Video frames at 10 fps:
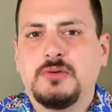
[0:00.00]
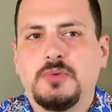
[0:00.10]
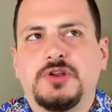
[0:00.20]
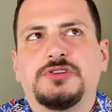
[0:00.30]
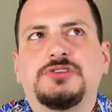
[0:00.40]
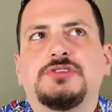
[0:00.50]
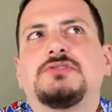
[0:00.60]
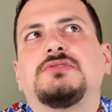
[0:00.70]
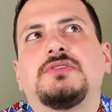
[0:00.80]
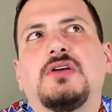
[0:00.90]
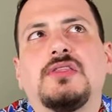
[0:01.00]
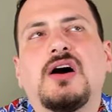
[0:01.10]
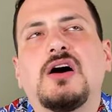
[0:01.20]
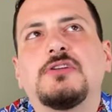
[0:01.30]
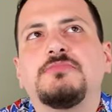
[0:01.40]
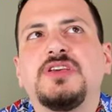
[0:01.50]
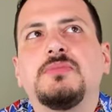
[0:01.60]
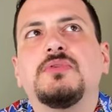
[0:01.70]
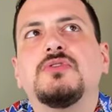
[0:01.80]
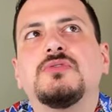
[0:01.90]
which a lot of
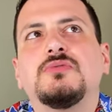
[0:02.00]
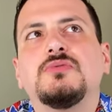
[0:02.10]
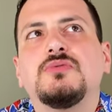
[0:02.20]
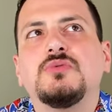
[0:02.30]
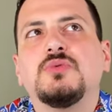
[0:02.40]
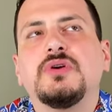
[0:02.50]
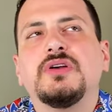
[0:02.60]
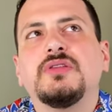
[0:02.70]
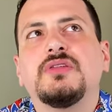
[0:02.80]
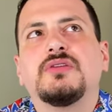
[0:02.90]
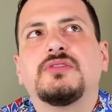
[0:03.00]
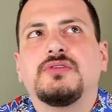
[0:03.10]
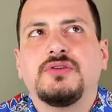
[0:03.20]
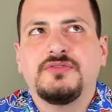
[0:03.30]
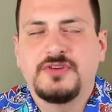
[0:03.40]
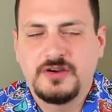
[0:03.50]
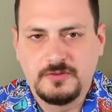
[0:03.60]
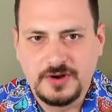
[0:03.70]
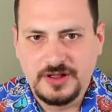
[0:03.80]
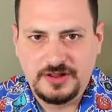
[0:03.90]
people with 35
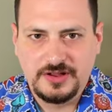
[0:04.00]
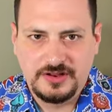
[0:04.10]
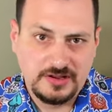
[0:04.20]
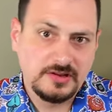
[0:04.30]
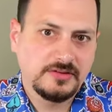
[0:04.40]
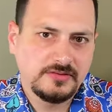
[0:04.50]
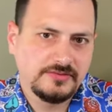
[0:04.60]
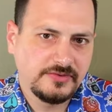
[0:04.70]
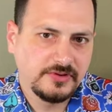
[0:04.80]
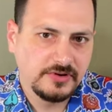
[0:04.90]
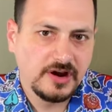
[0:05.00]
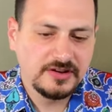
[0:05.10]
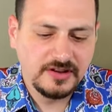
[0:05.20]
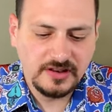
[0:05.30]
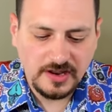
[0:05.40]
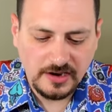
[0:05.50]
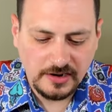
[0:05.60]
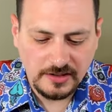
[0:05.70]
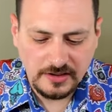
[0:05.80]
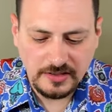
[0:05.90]
Whelen, for hunting
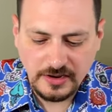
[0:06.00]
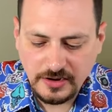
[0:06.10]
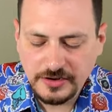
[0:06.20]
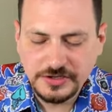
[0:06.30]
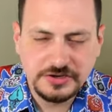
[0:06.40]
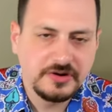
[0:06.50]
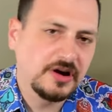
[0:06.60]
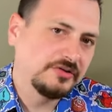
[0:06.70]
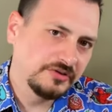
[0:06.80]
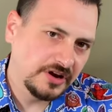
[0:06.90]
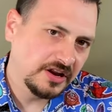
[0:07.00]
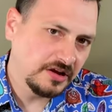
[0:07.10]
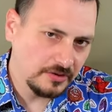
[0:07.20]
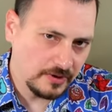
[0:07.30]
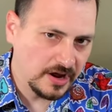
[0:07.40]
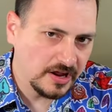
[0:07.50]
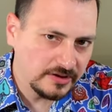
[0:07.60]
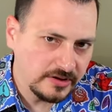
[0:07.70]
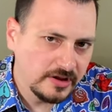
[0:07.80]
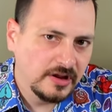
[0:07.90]
deer, they're going to shoot 180 grain
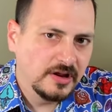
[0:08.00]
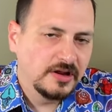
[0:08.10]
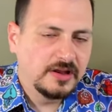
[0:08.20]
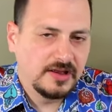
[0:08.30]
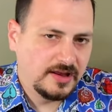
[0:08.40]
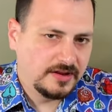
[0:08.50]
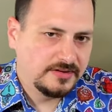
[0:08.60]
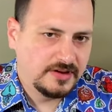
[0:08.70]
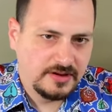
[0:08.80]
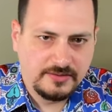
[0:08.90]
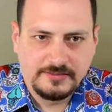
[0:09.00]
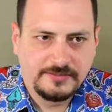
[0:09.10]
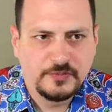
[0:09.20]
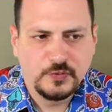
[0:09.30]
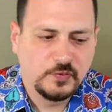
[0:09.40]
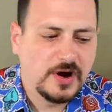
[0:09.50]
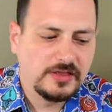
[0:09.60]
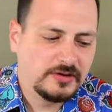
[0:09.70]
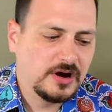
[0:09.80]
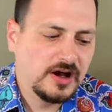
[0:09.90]
at a
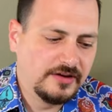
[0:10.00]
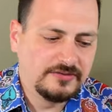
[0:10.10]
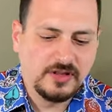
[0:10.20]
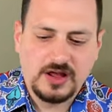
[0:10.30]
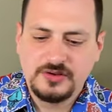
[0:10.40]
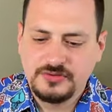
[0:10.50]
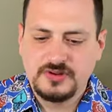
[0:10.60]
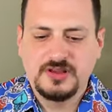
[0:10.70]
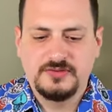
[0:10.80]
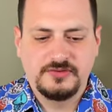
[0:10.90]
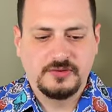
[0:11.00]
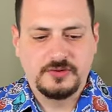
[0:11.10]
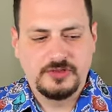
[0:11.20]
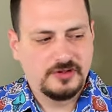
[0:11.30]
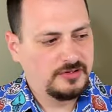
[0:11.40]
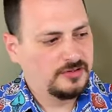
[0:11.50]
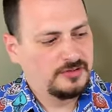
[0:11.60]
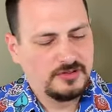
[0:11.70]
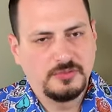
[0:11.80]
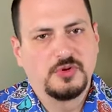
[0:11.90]
rather high velocity for the
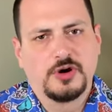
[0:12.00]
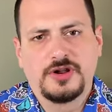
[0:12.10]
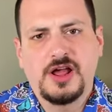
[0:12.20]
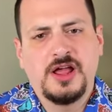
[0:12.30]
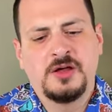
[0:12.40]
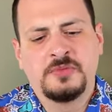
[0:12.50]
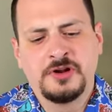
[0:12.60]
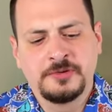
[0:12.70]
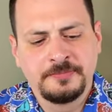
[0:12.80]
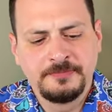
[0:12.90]
bore diameter.